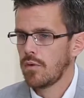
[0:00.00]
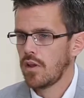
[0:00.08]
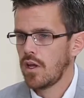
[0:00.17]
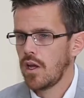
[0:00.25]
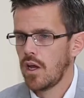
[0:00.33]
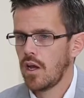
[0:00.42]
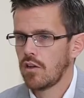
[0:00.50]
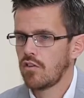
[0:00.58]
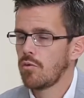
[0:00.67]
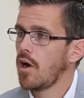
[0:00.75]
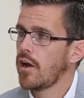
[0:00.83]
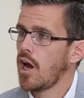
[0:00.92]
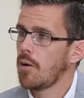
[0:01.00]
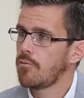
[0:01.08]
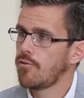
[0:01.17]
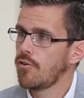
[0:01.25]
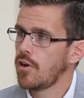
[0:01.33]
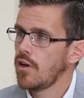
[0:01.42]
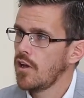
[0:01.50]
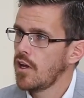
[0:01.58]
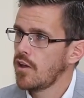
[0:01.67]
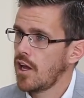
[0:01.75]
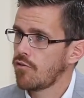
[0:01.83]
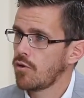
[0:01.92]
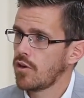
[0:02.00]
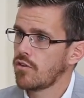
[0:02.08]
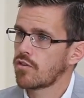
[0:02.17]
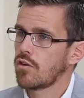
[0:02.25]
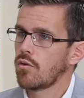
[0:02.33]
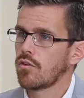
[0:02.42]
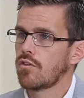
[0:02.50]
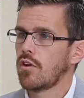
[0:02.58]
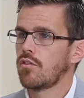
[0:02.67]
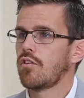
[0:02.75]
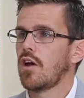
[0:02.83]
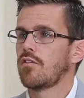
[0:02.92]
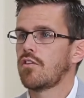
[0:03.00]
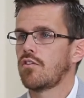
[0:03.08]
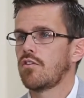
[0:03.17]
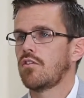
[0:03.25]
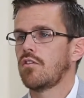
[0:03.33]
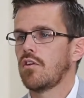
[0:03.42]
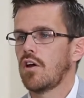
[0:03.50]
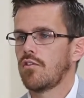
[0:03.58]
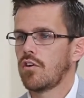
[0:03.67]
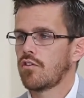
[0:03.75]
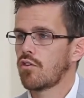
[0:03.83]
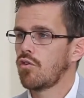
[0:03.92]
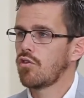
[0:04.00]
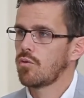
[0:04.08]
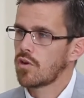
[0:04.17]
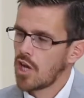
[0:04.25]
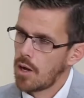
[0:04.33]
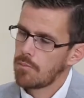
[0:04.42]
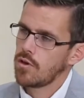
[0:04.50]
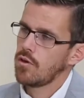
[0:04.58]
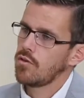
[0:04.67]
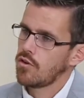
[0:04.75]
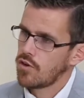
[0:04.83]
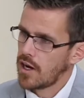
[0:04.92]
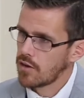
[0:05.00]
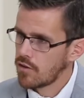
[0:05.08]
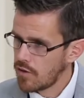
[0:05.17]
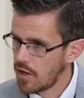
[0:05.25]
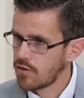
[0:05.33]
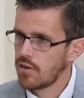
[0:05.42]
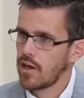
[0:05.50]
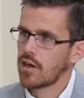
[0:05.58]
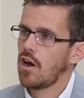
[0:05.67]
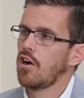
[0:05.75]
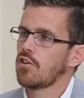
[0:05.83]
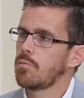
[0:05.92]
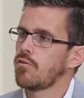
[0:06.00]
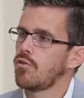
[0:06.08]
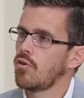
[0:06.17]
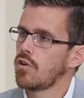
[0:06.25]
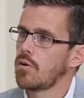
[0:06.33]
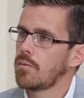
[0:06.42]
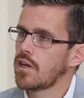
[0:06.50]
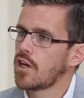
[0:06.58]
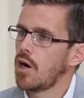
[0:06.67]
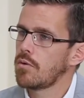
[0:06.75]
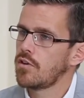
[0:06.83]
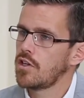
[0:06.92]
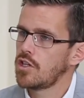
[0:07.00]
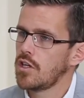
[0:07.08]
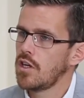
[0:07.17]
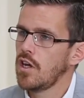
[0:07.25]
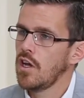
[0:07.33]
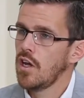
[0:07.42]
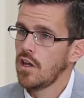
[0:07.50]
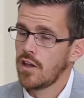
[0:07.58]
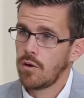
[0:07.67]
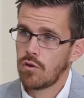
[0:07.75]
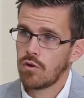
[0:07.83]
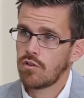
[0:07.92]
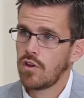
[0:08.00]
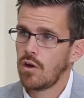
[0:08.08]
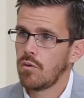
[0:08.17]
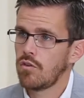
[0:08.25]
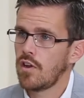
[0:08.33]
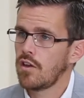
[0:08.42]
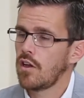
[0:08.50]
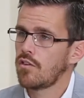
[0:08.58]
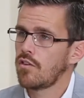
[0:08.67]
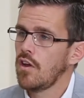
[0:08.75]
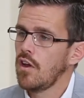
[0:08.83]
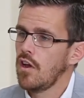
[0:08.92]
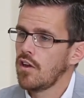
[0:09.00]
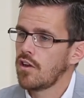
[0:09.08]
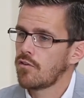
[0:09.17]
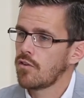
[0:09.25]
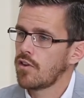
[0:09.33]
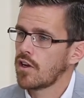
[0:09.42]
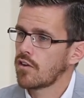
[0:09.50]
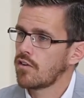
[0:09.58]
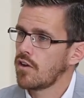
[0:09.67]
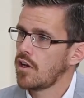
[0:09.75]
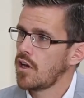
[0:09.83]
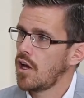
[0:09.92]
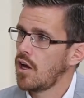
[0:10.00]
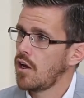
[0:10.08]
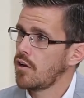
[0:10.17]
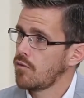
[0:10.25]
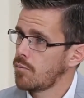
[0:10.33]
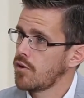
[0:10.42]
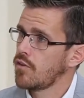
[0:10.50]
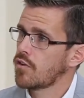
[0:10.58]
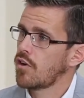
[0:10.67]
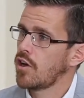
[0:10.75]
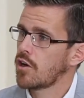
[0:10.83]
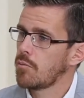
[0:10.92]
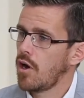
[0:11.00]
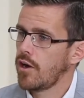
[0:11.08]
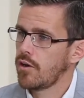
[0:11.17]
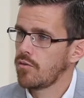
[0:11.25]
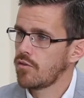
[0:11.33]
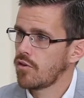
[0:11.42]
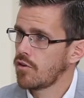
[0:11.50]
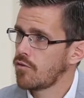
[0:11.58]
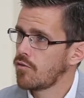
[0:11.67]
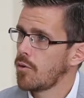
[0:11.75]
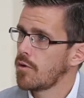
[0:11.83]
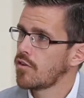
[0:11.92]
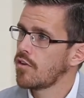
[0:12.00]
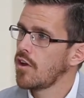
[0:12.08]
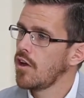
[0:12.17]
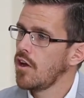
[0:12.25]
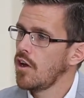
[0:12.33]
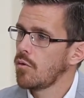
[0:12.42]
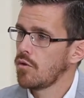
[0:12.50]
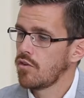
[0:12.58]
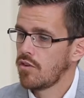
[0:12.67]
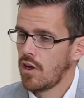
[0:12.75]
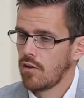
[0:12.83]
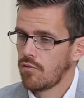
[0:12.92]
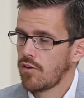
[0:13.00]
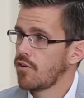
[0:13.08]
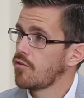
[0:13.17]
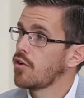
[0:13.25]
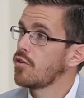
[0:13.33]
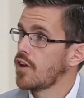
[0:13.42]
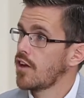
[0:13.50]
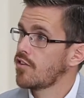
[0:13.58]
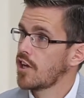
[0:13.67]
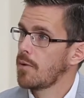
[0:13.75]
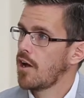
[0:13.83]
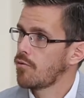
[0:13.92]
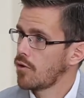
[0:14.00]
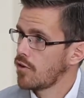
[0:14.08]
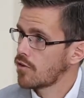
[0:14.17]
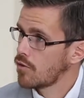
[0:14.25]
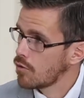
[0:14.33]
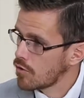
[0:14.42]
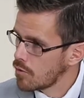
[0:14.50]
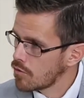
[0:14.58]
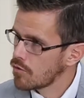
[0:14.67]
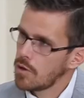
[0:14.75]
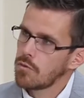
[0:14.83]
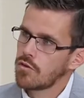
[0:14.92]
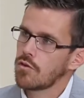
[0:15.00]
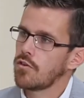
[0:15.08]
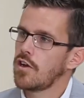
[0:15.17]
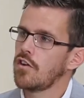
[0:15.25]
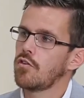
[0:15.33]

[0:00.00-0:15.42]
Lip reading: the Dubai hub for the F1 in schools, so other schools would come and use the track to test their cars before the big competition. They would also send us different things, and a previous colleague of mine, Jonathan Roberts, was very enthusiastic about F1 in schools. It was sort of